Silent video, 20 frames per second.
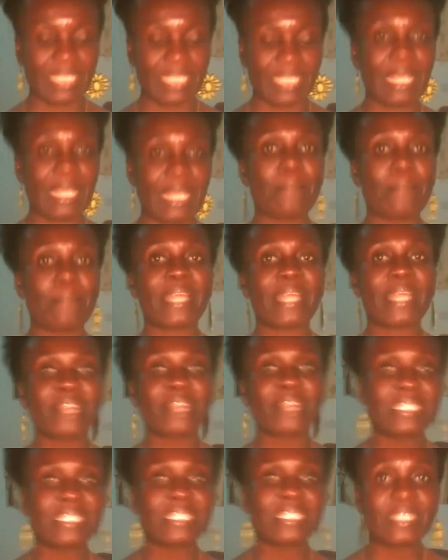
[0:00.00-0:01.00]
by
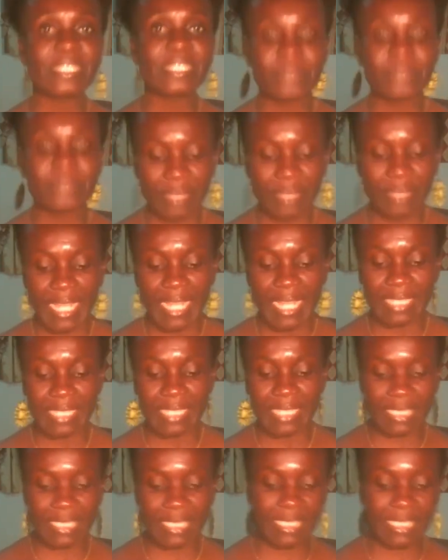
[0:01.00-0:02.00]
creating a
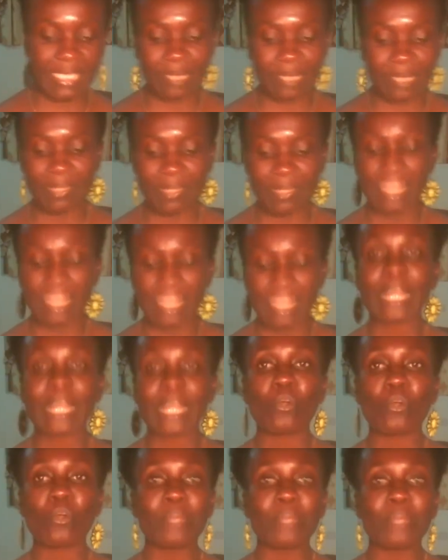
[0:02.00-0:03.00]
system that
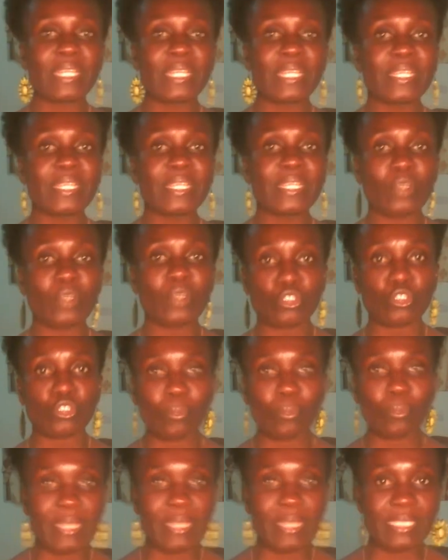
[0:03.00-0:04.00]
completely
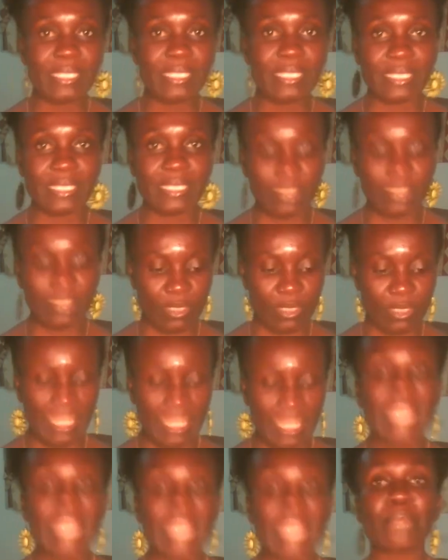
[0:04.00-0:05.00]
automates sales
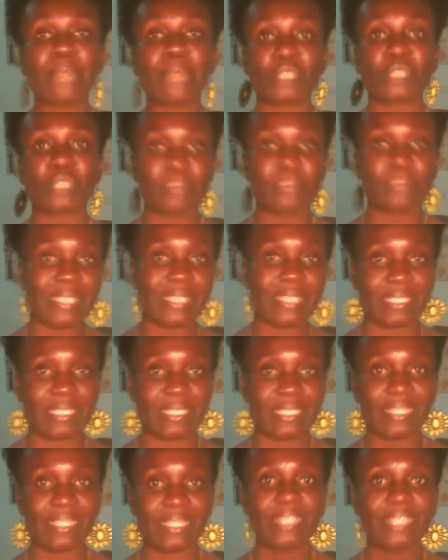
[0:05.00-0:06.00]
and prospecting,
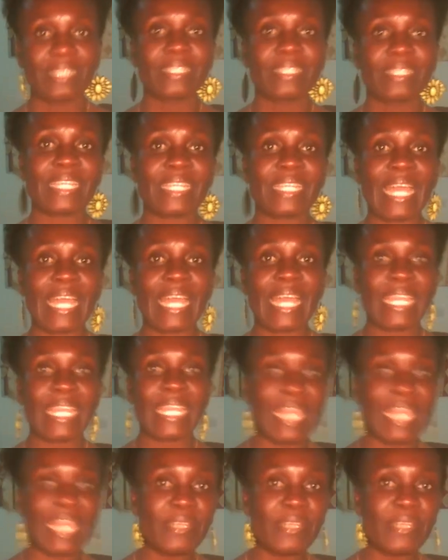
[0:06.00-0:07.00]
then I
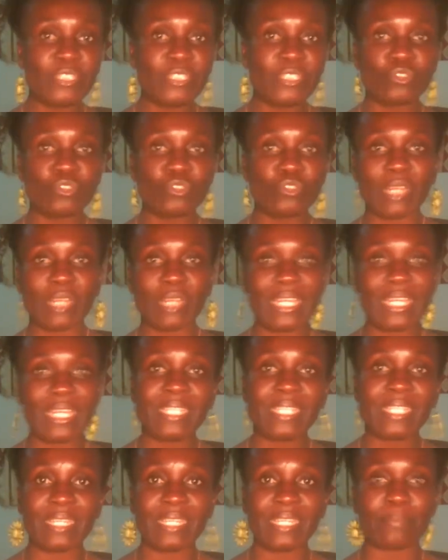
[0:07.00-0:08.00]
encourage you to click
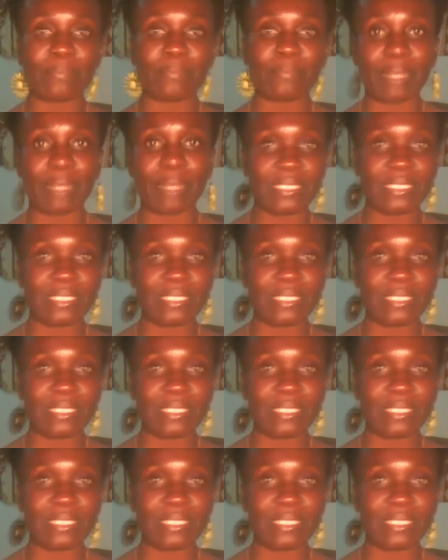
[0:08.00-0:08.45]
the button,